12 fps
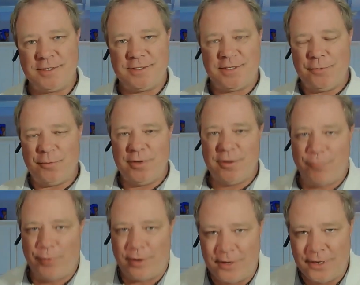say we
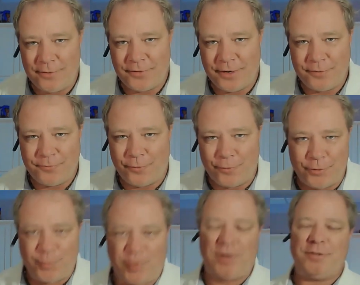all have head
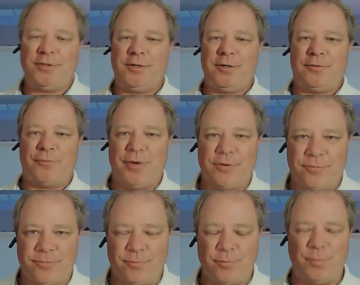forward posture and we have
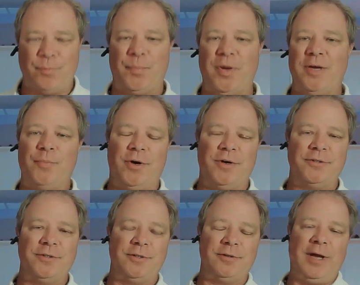bad
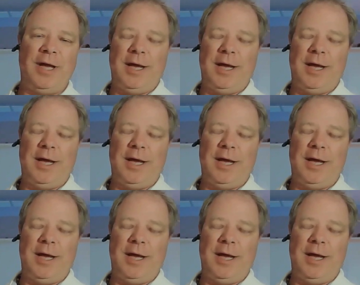posture,